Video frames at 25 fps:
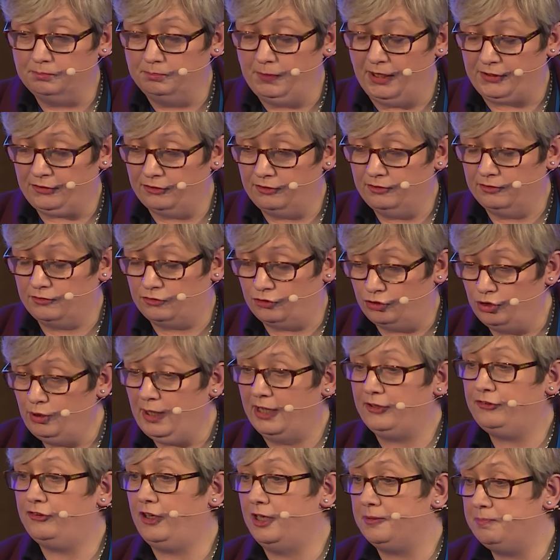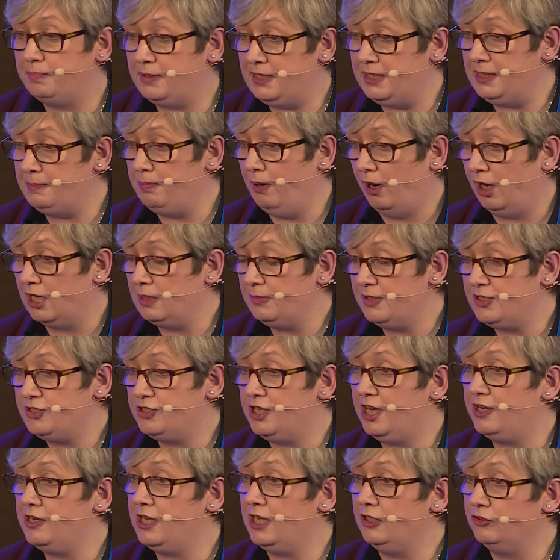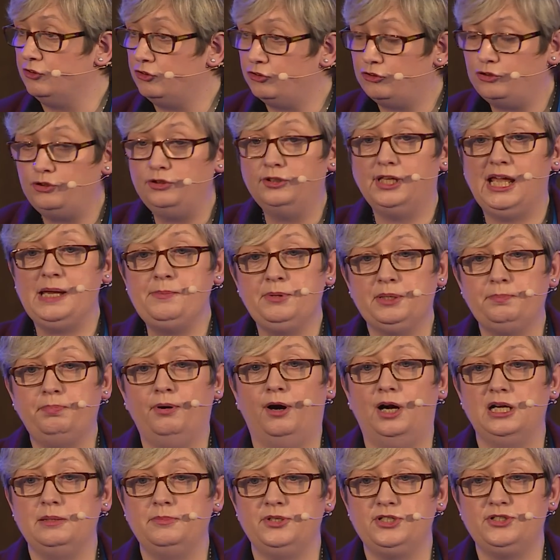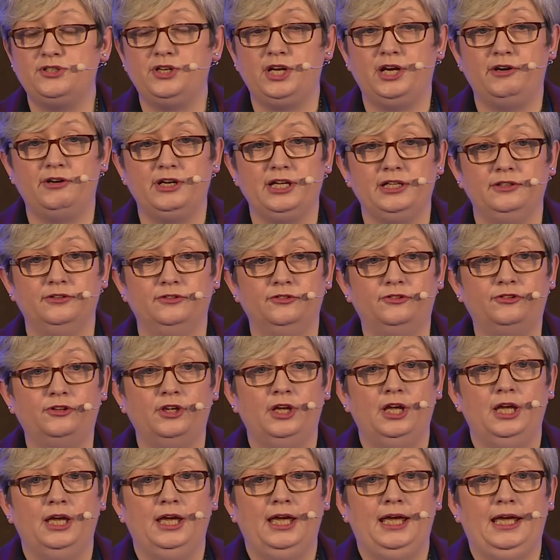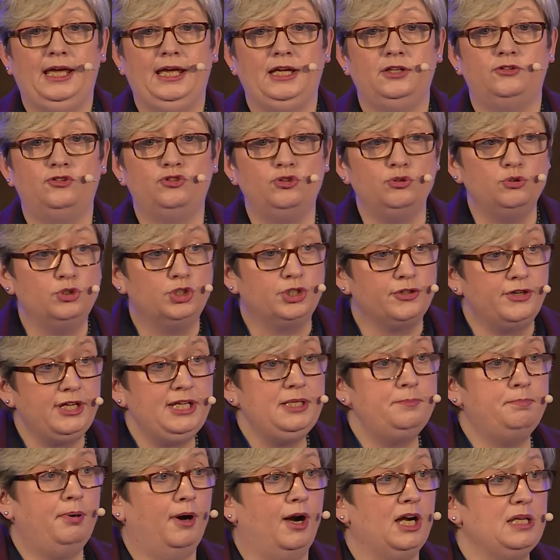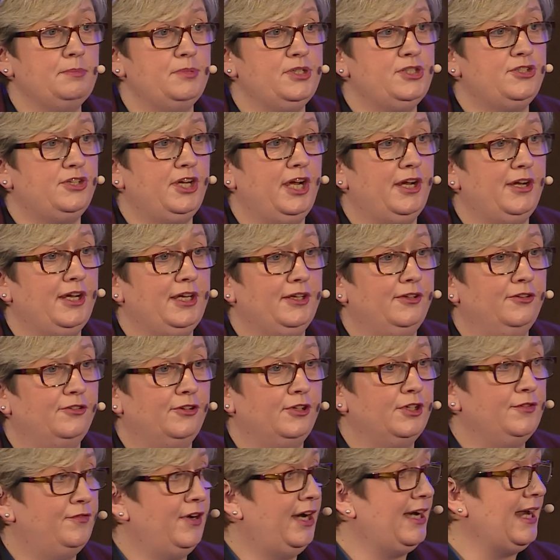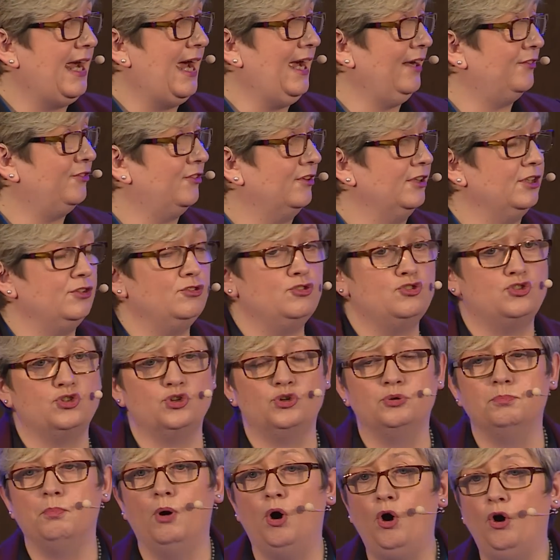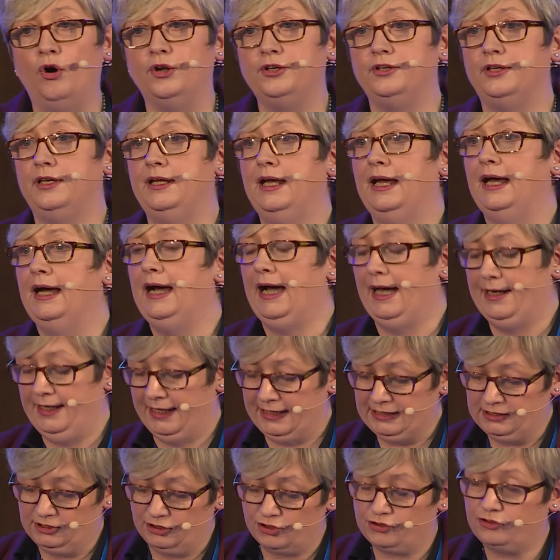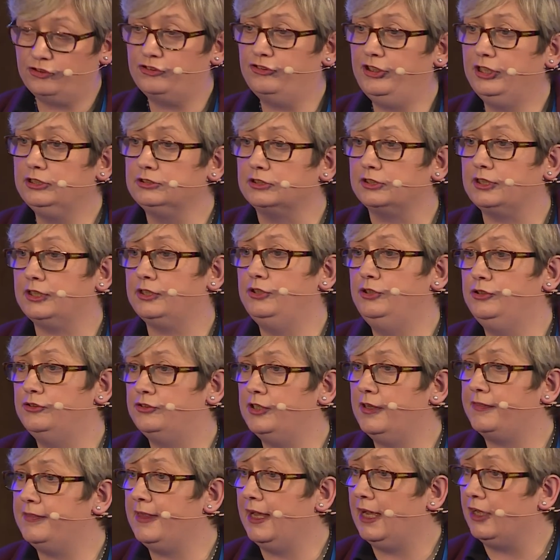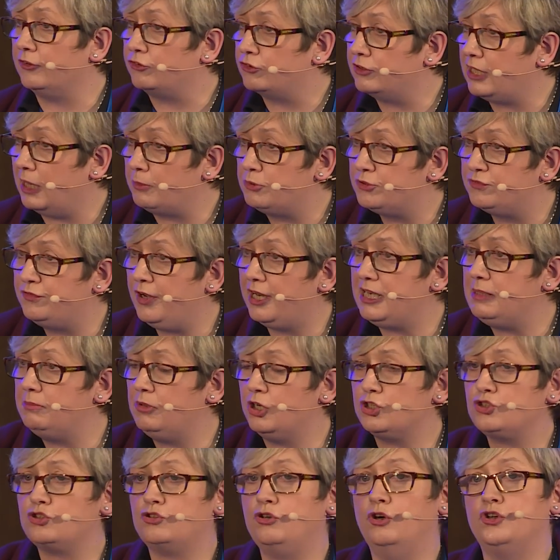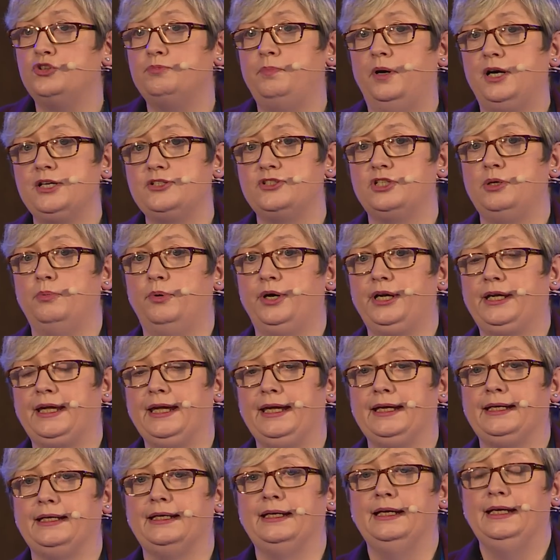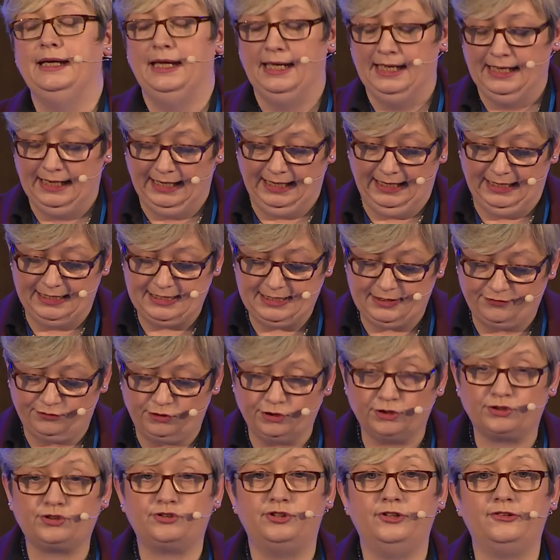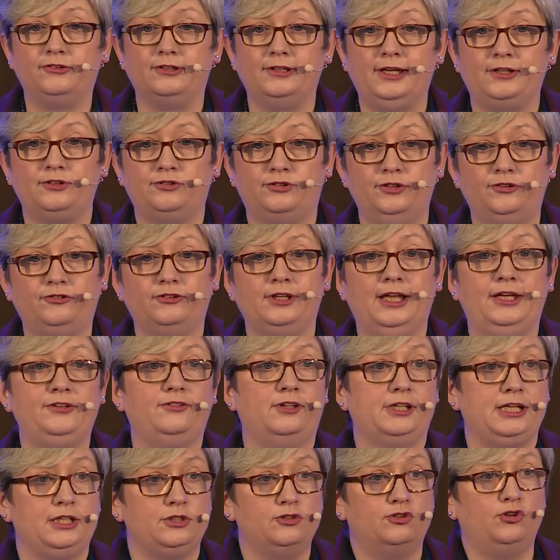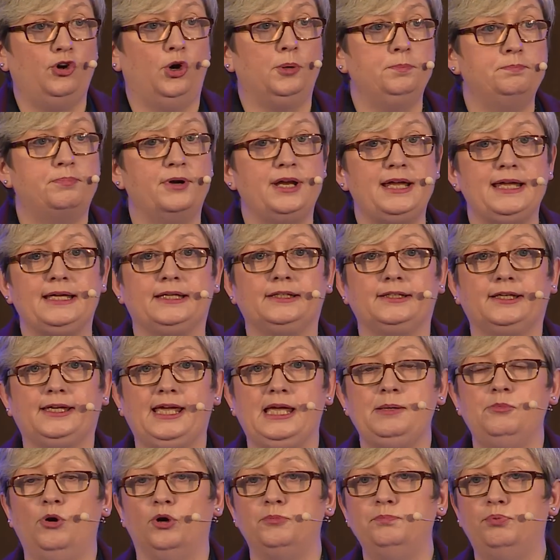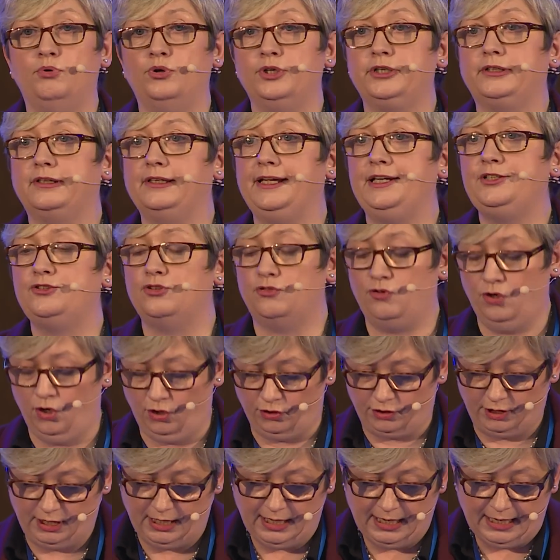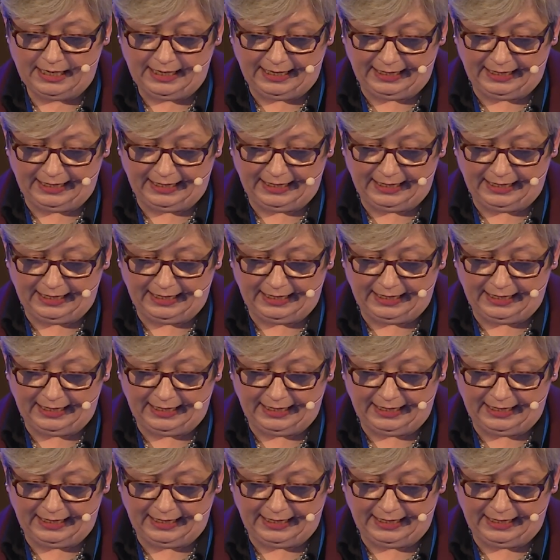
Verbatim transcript: my two SNP parliamentarians, two Labour parliamentarians, two Green parliamentarians, and the very excellent Joe Mon and English Silk who did that. So that was very much cross-party working. And of course, Chris Leslie and Tom Brake came on board later on